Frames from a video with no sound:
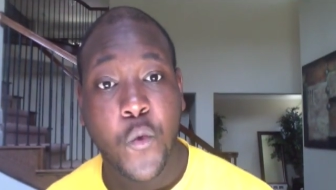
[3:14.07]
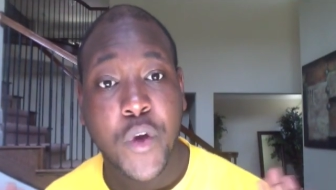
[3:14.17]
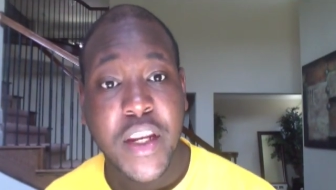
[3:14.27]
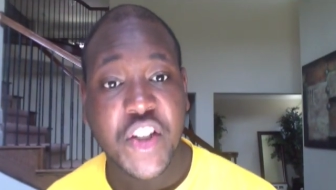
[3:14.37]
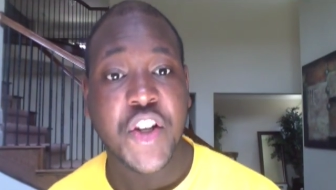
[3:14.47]

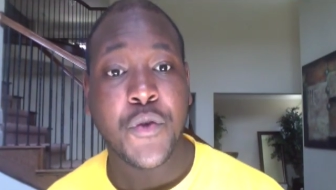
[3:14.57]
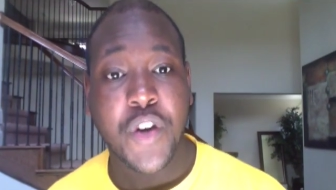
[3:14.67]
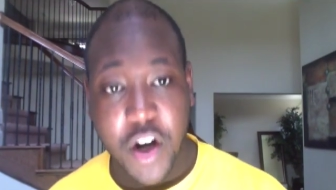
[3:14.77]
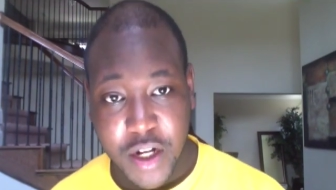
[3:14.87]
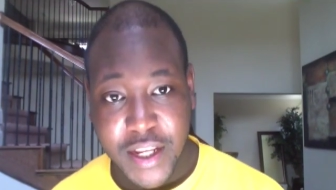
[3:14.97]
when it showed
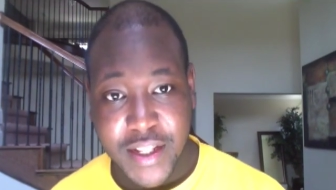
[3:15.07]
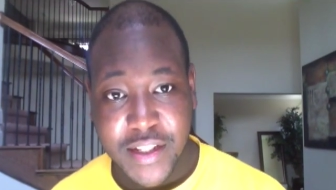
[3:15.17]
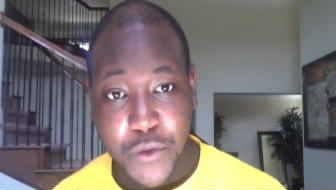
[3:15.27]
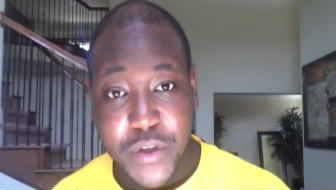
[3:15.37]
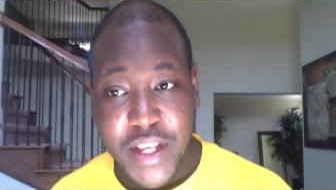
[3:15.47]

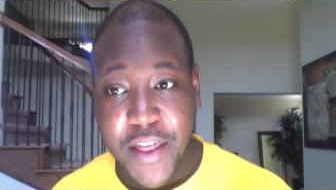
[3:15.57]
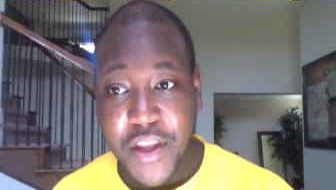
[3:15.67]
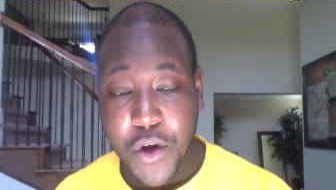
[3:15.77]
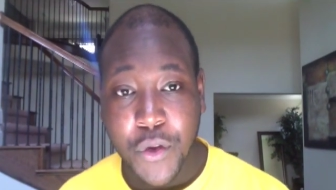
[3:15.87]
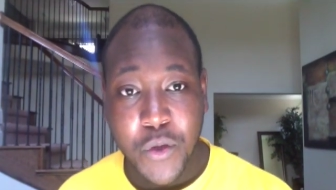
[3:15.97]
Guardians, was I
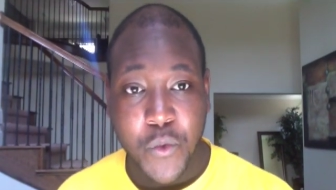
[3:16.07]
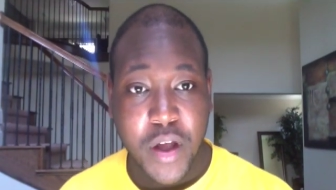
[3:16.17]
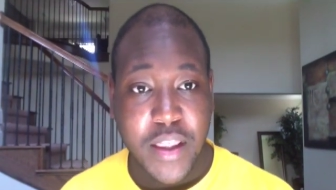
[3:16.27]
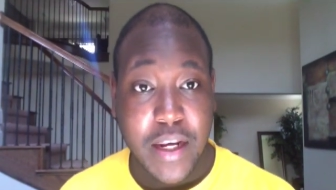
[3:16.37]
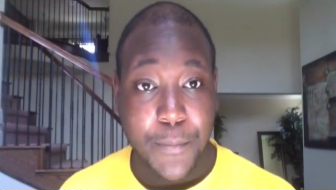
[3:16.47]
the only
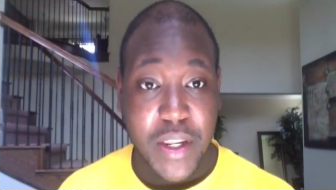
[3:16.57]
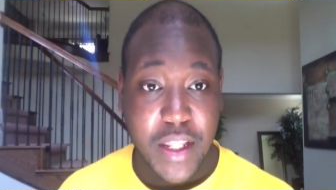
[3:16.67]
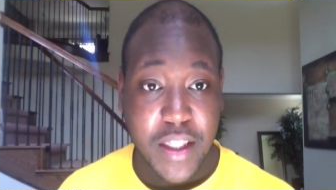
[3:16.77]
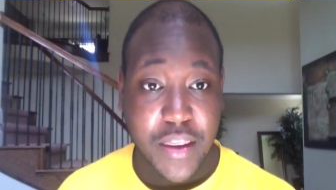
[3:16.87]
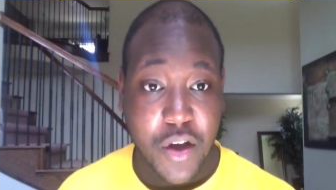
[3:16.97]
one that
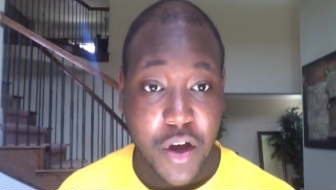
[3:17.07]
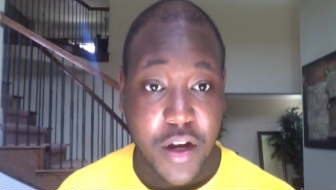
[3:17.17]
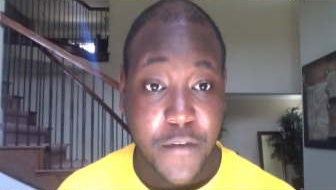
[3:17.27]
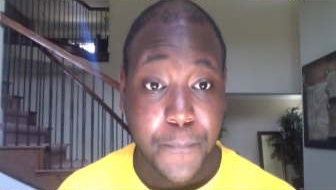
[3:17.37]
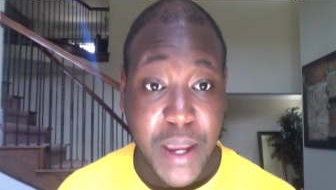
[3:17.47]
immediately
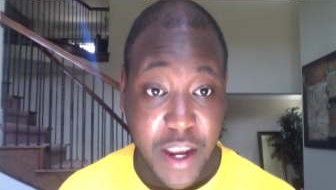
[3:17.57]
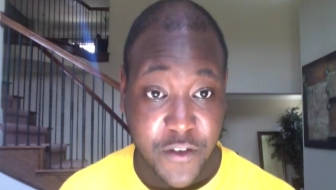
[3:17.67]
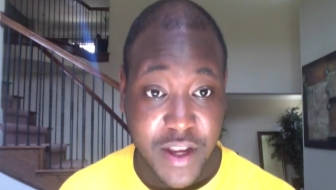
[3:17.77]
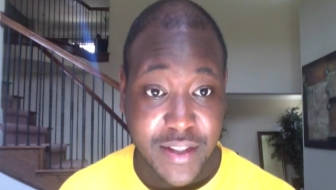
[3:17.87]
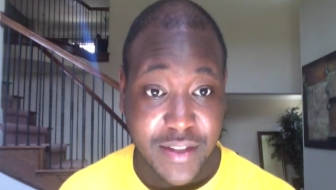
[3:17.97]
thought of
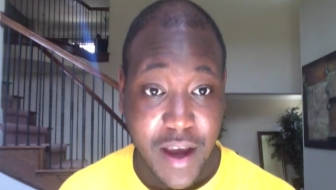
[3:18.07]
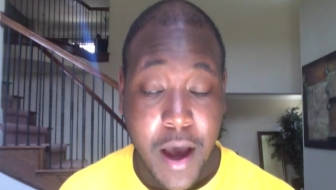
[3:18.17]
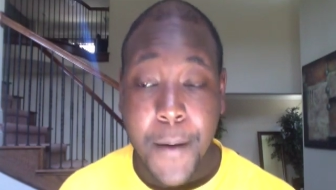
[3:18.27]
parents?